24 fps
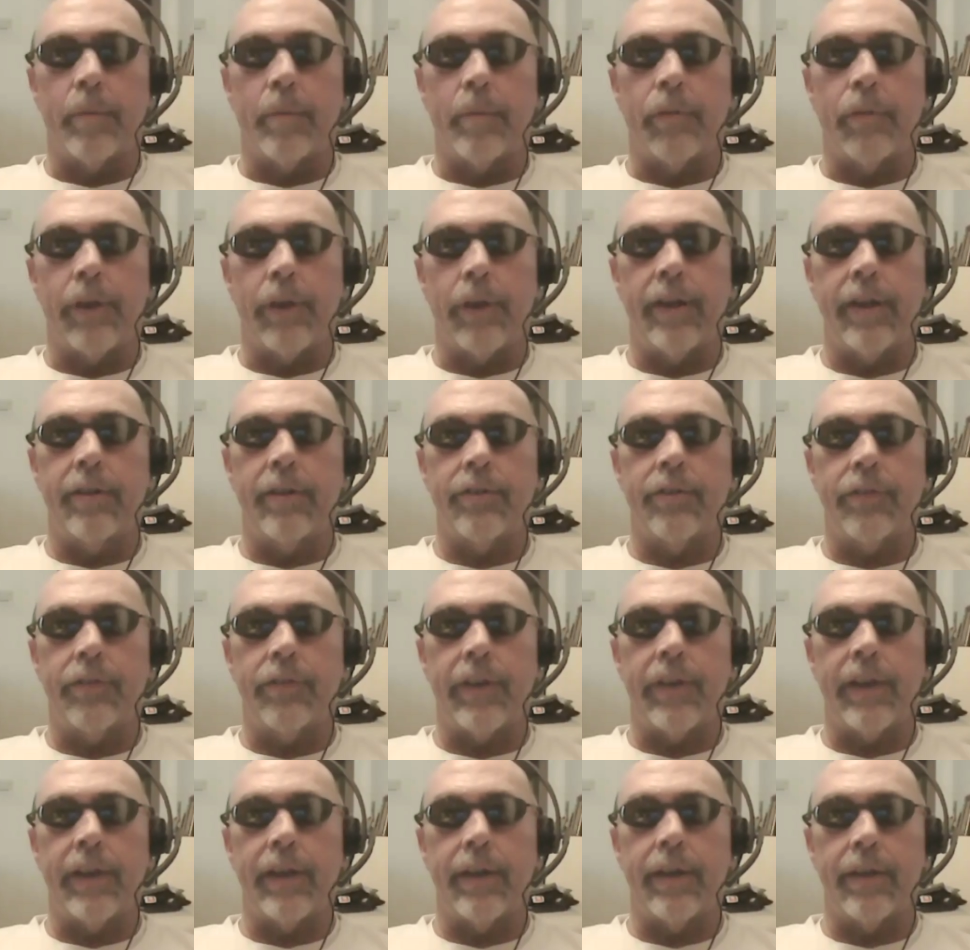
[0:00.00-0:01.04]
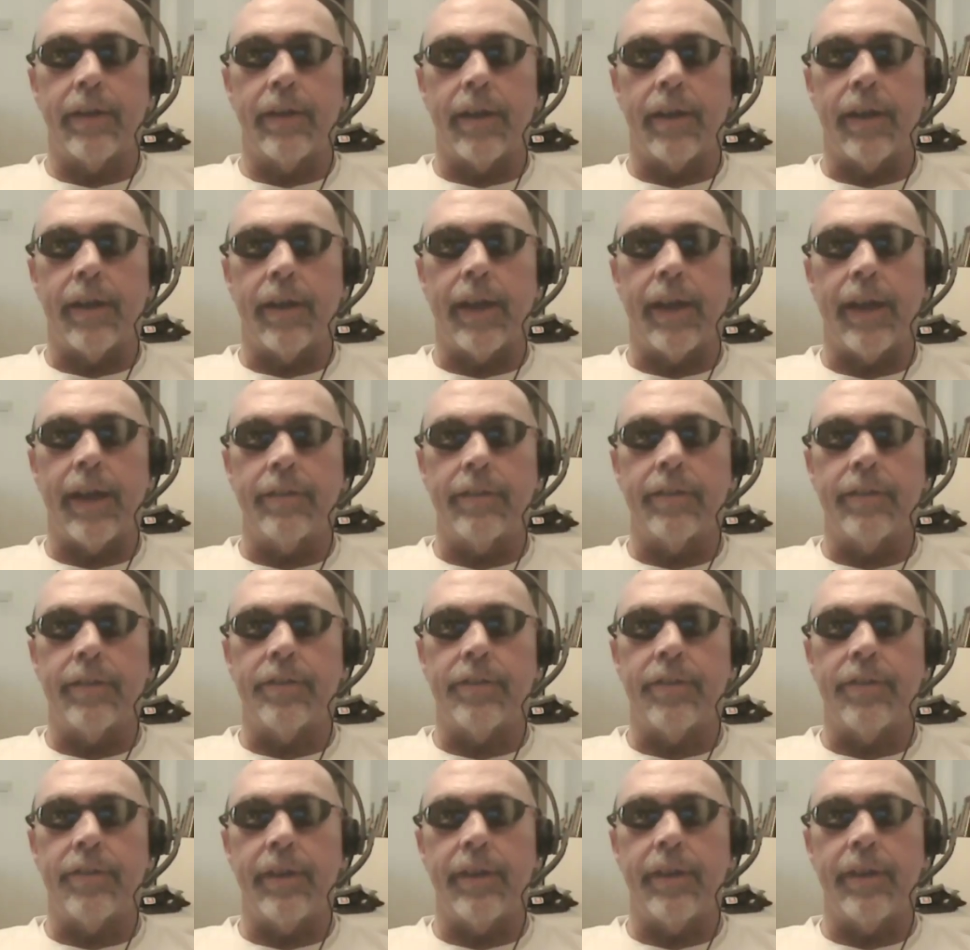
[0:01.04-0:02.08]
I, am a Raiders fan. I hate the
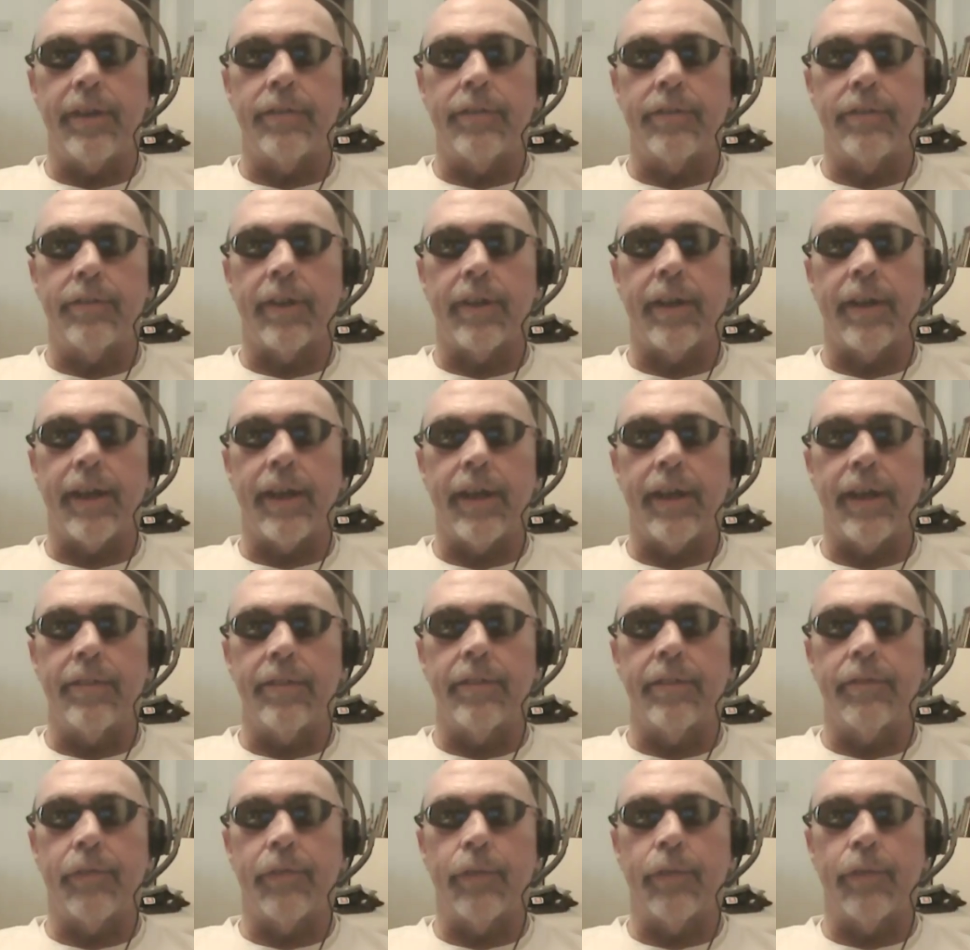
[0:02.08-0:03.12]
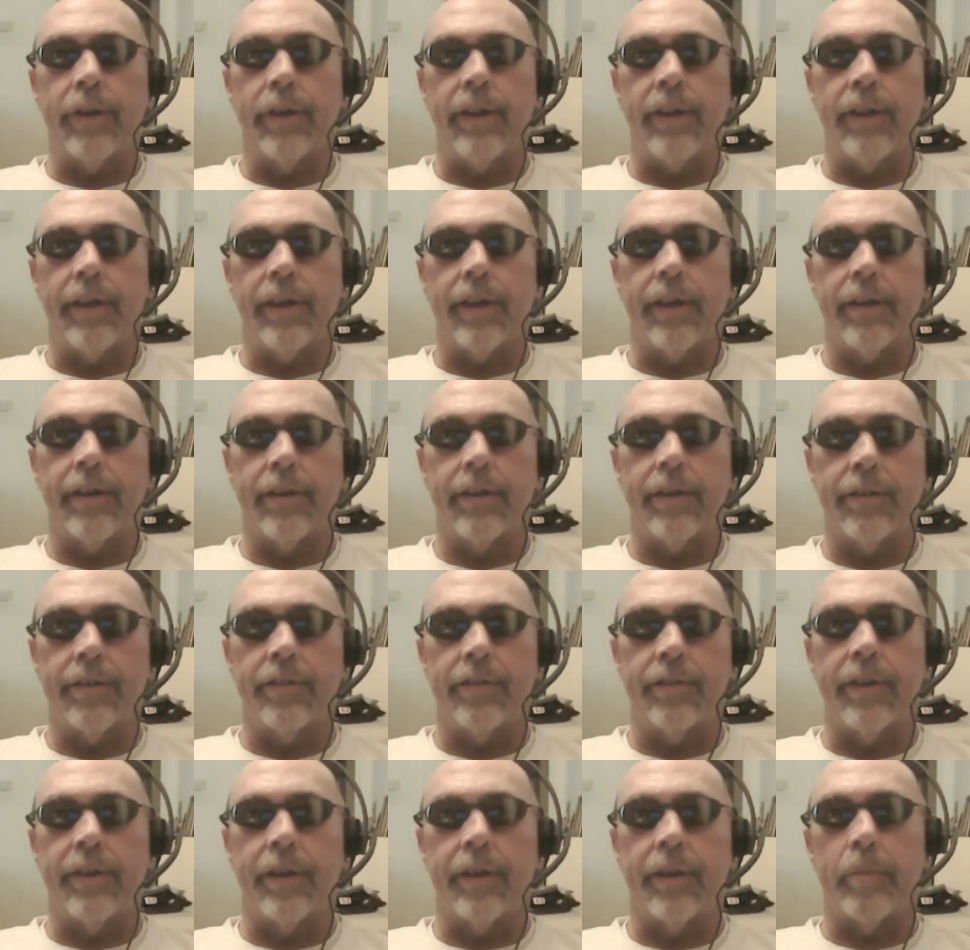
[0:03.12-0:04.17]
Chiefs. I hate the
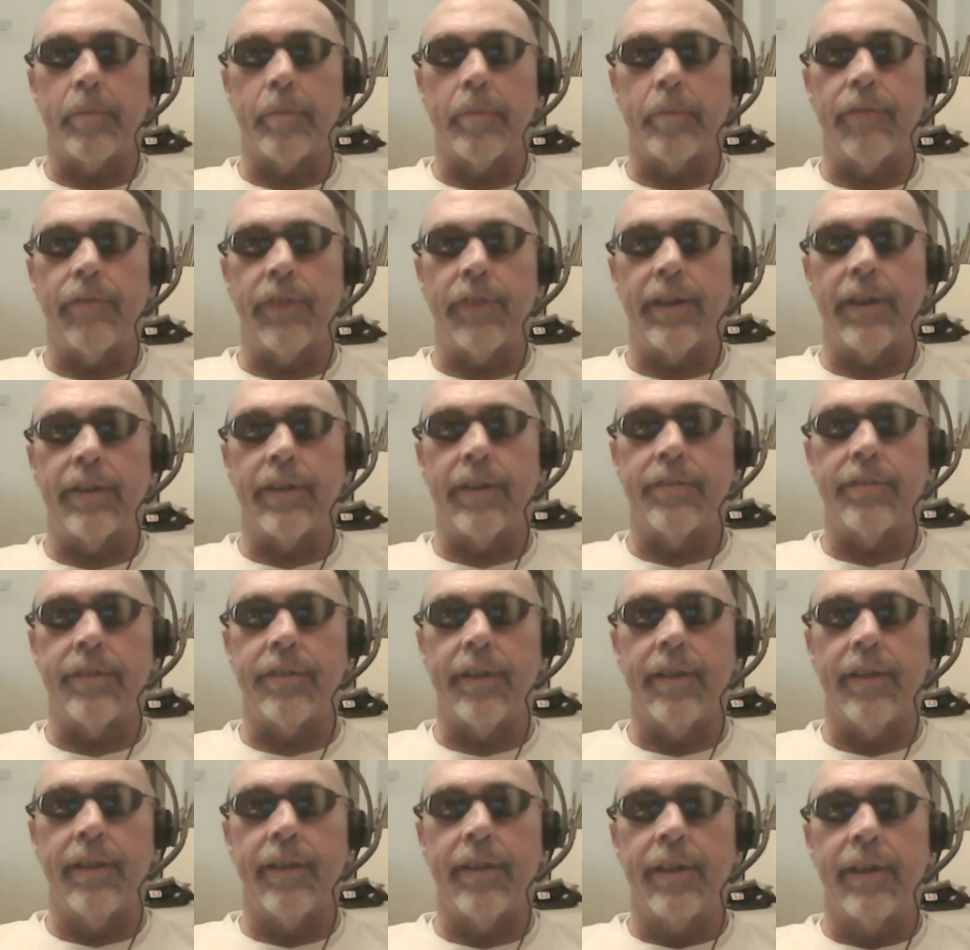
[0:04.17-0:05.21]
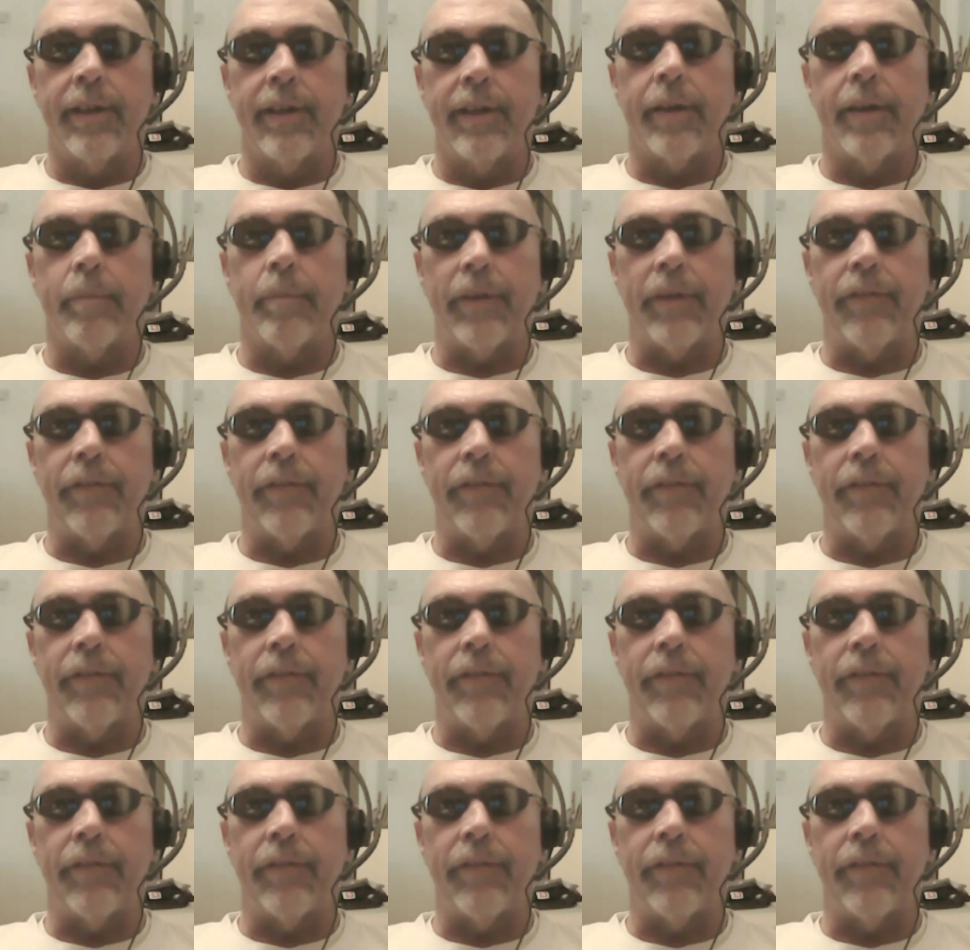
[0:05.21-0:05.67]
49ers, and on my fantasy on